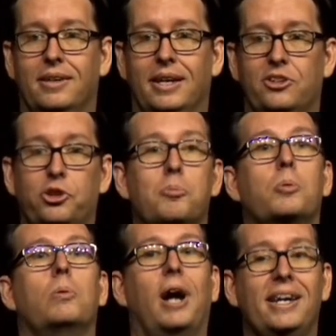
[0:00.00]
It's
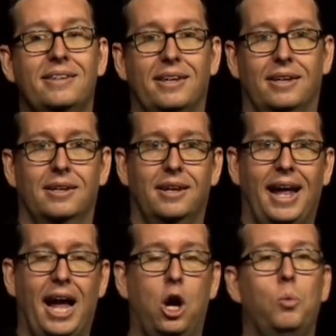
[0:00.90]
surprising
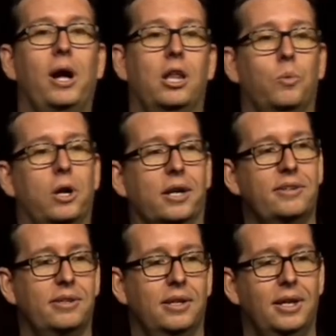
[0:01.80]
how well it
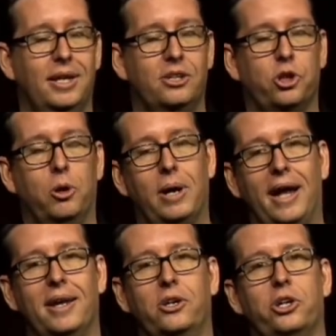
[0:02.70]
works. So I
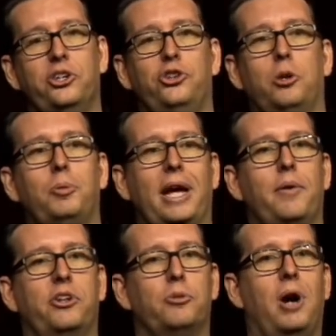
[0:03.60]
encourage you to play
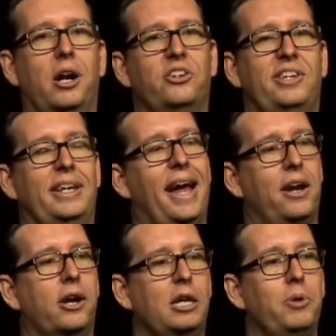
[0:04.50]
with Democracy and
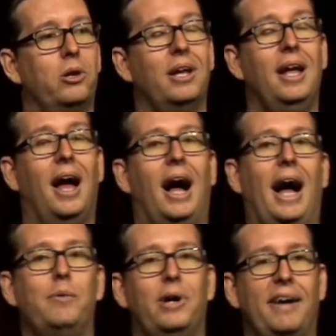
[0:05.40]
Anarchy mode.
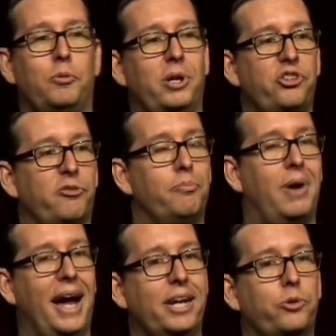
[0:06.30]
I will have a bunch of
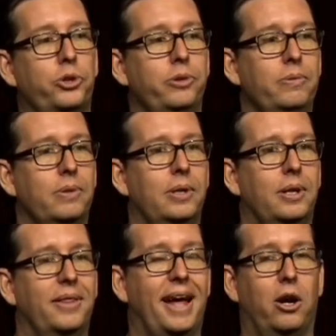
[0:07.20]
my crew
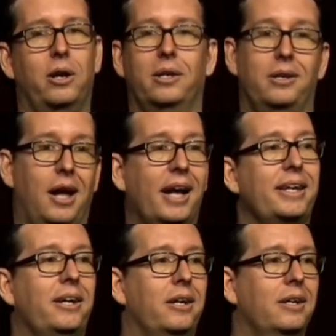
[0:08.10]
that are not
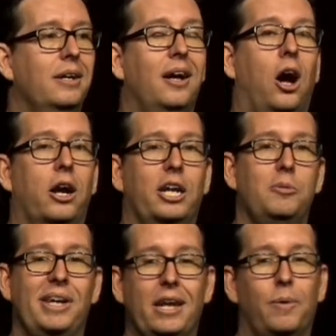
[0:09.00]
here are going to
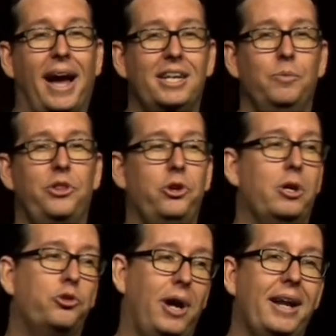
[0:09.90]
be interacting with you and
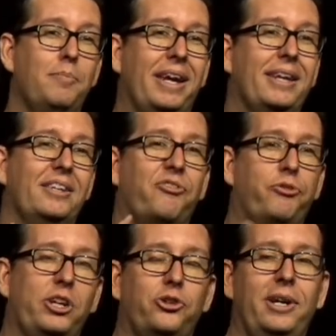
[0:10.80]
trying to make it as
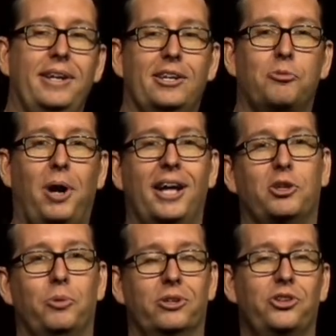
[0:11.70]
frustrating as
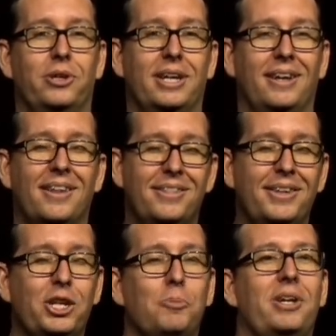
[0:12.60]
possible, so you get a
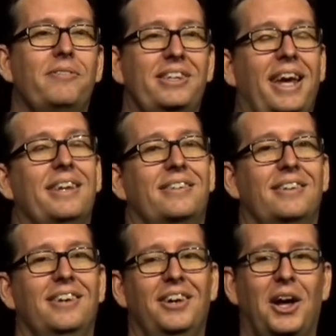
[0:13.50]
little bit of a taste
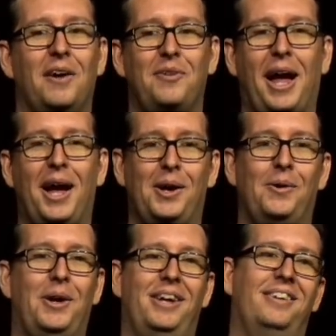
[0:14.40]
of
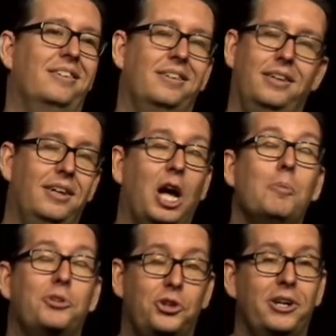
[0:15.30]
how
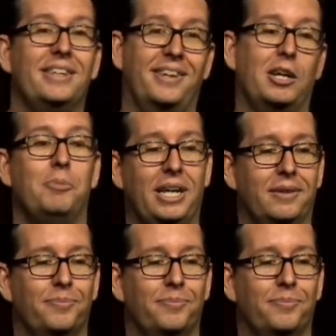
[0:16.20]
absurd it's going to be.